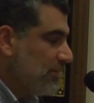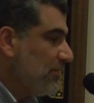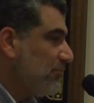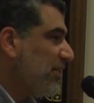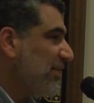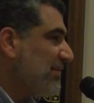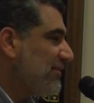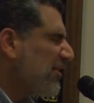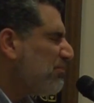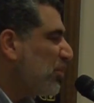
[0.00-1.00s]
But it's
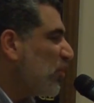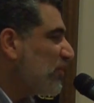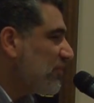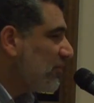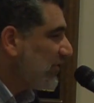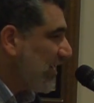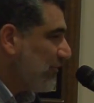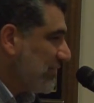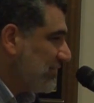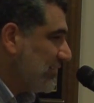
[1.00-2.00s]
not a personal
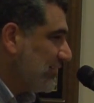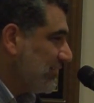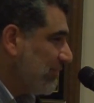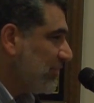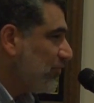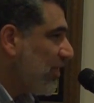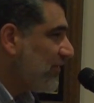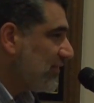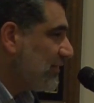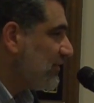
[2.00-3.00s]
guarantee. I mean, the
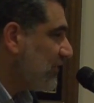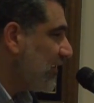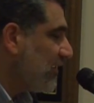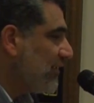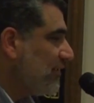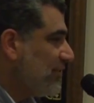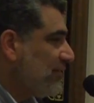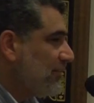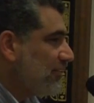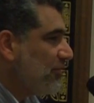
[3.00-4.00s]
Prophet didn't say,
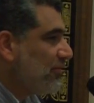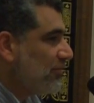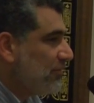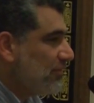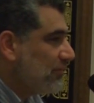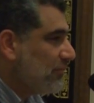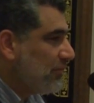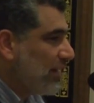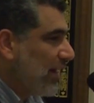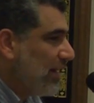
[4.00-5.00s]

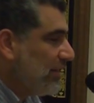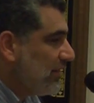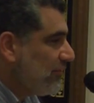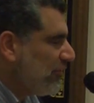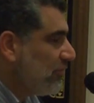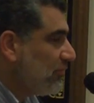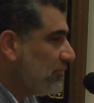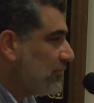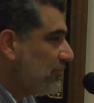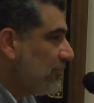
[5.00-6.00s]
Ali from
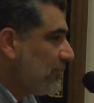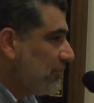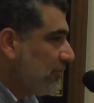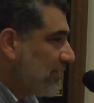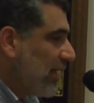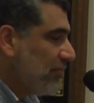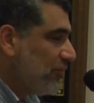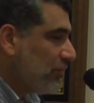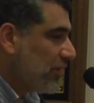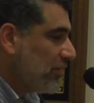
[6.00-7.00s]

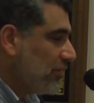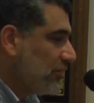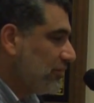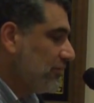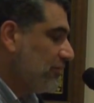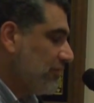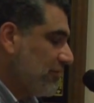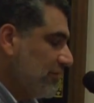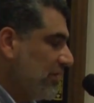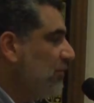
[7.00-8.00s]
California,
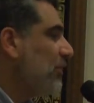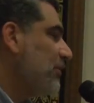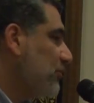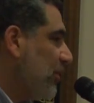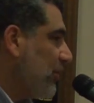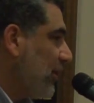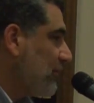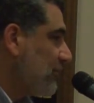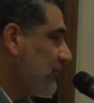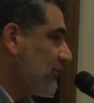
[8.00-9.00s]
he will enter paradise.